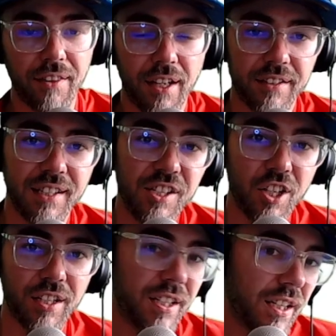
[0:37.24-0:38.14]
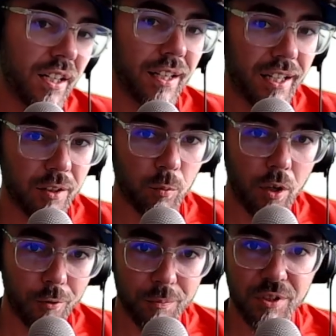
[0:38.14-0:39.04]
there, TJ here, and
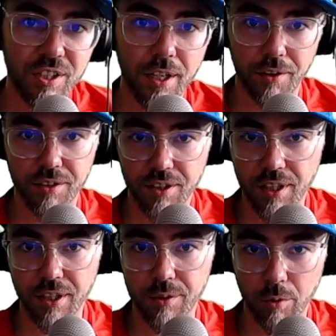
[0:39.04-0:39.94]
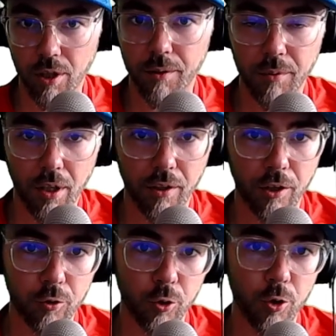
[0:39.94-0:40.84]
welcome to Yeah The Dees, where I'm going
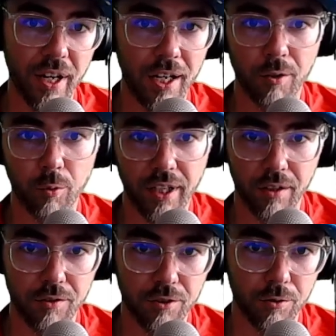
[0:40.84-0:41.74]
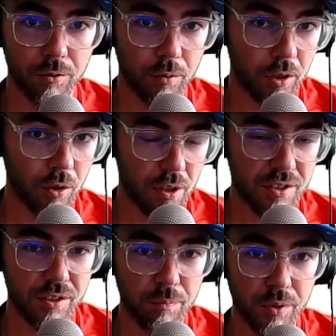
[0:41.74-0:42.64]
through our round 2
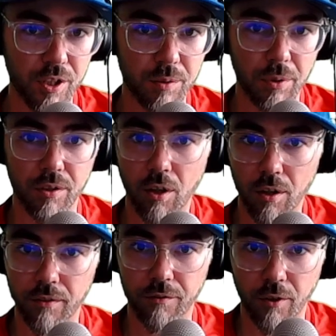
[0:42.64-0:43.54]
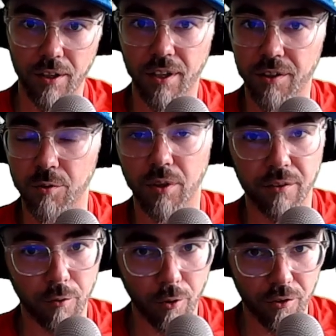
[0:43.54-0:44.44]
loss to Brisbane on Friday the
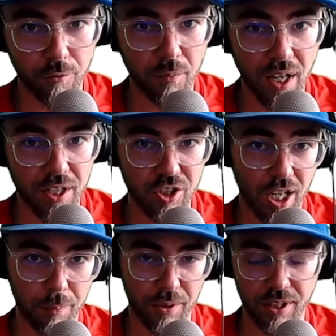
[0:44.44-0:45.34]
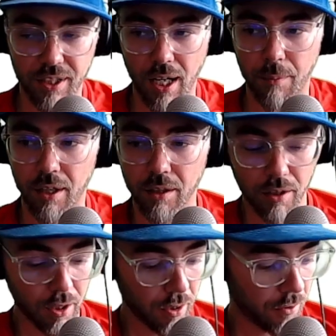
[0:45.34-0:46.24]
24th of March up at the Gabba
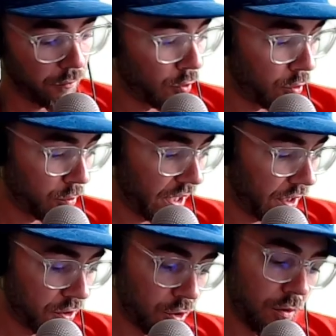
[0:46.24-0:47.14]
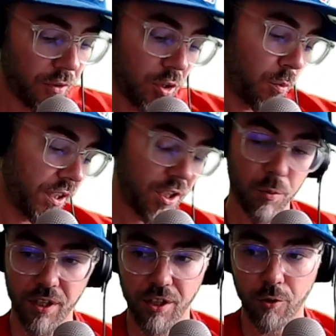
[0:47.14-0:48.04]
for round 2 of the
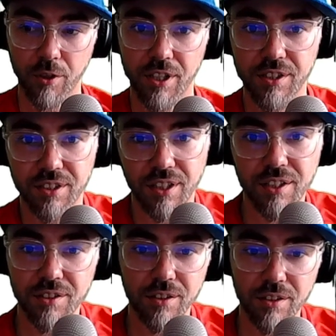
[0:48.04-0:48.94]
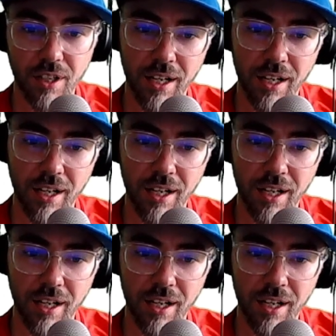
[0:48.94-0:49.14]
2023 season.